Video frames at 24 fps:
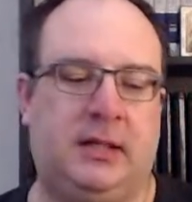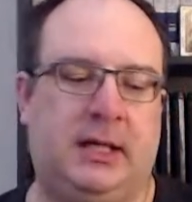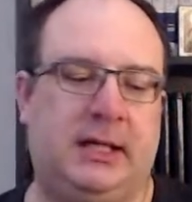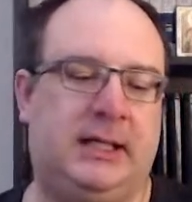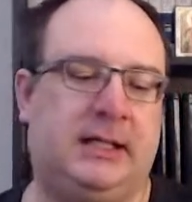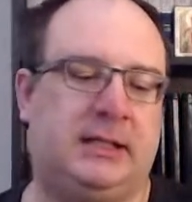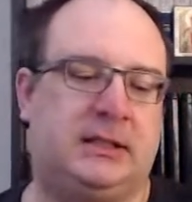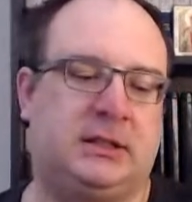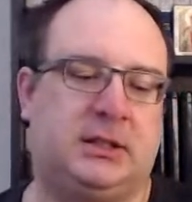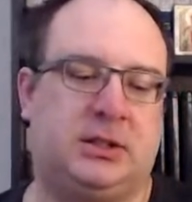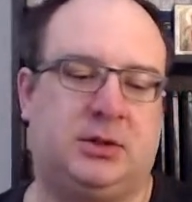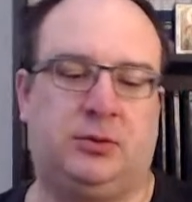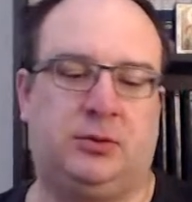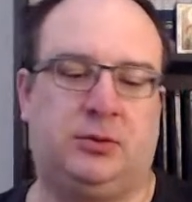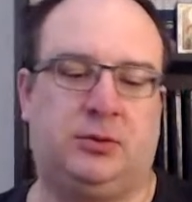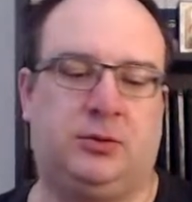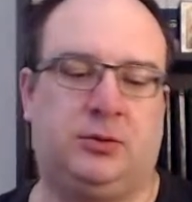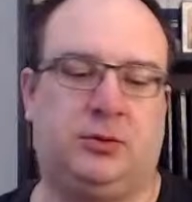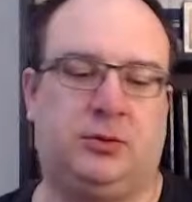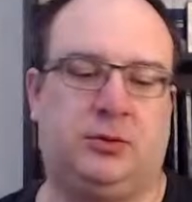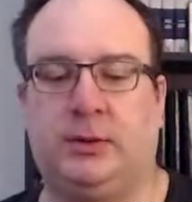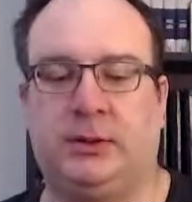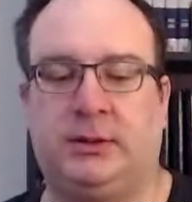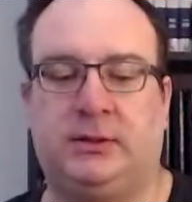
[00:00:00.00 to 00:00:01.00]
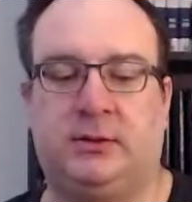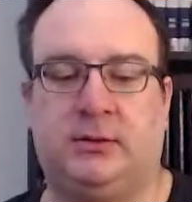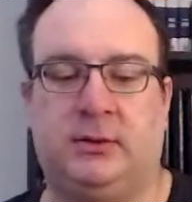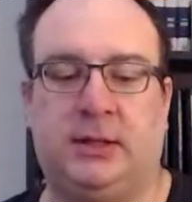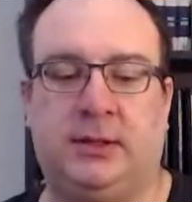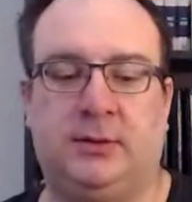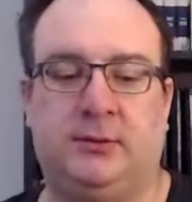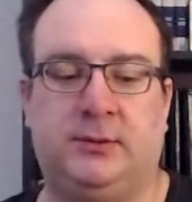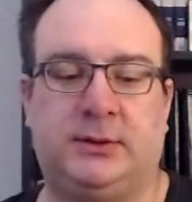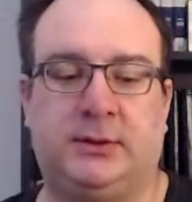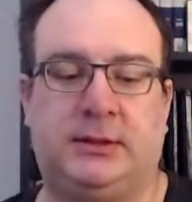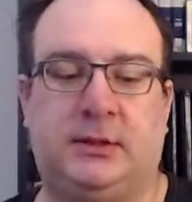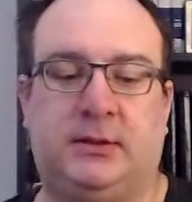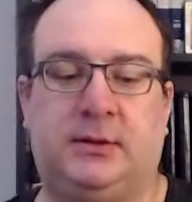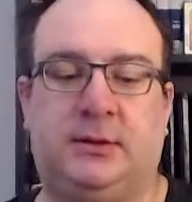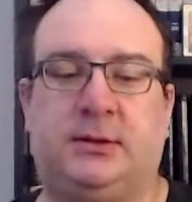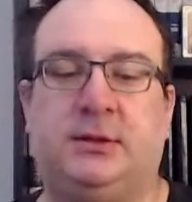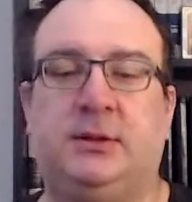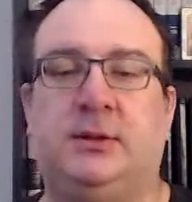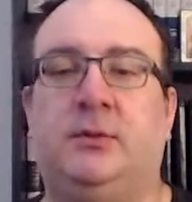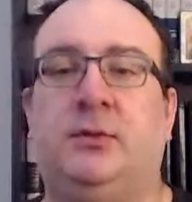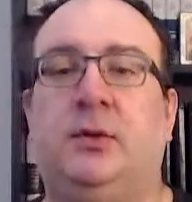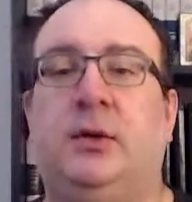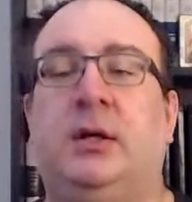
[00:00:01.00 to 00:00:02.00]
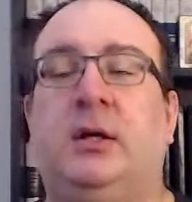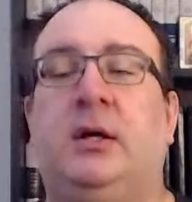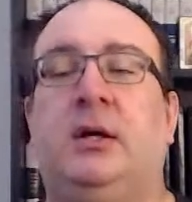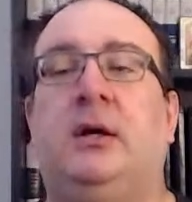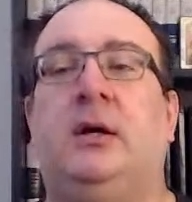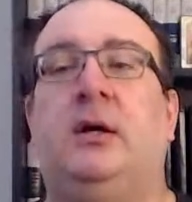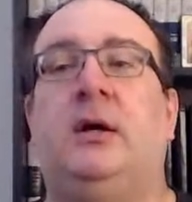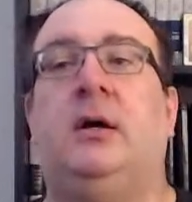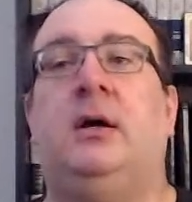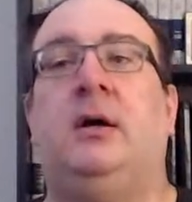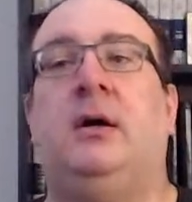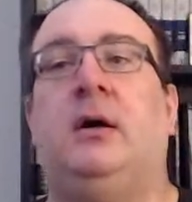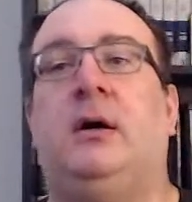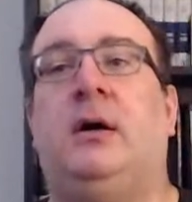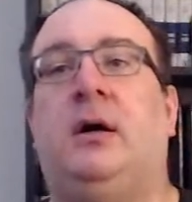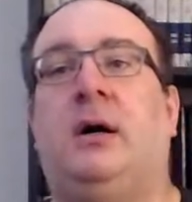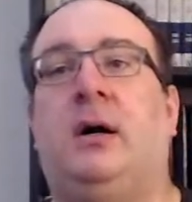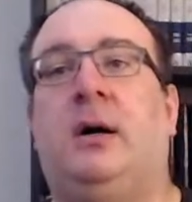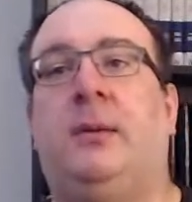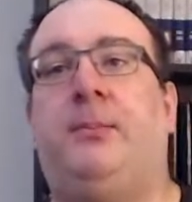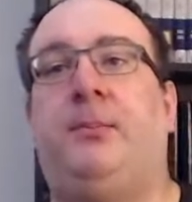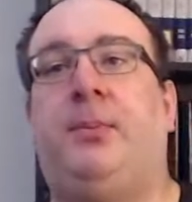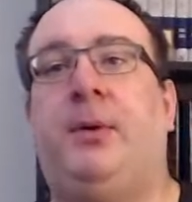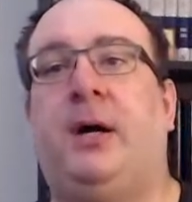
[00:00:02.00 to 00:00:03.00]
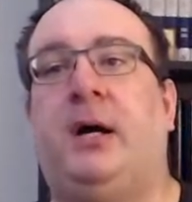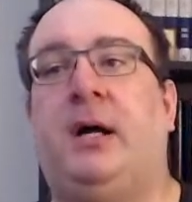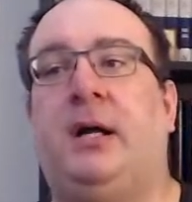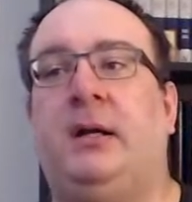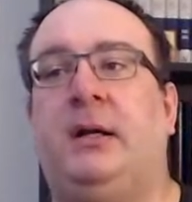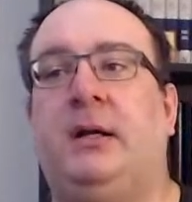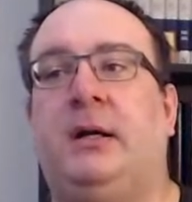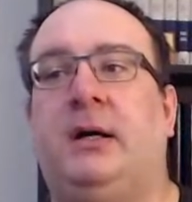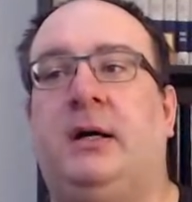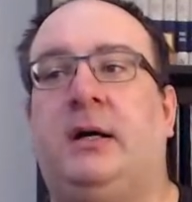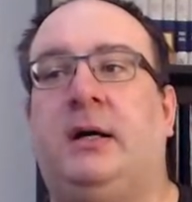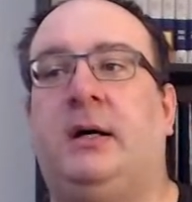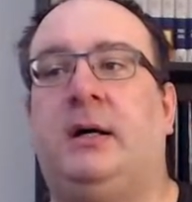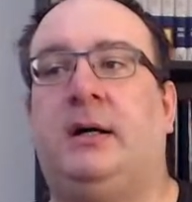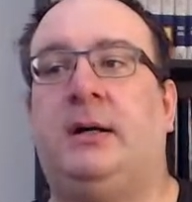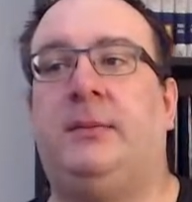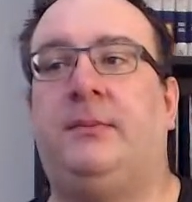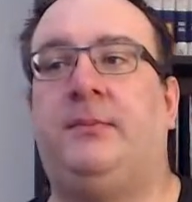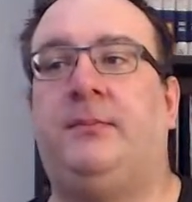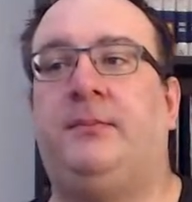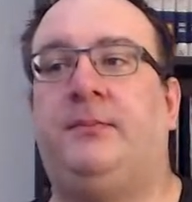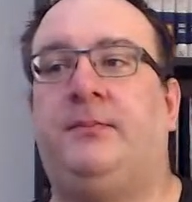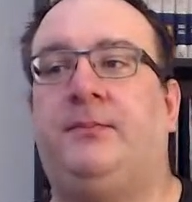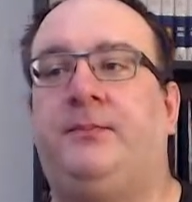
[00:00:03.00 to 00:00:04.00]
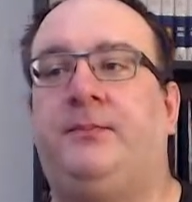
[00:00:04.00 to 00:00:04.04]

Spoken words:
I guess Switzerland was there too. And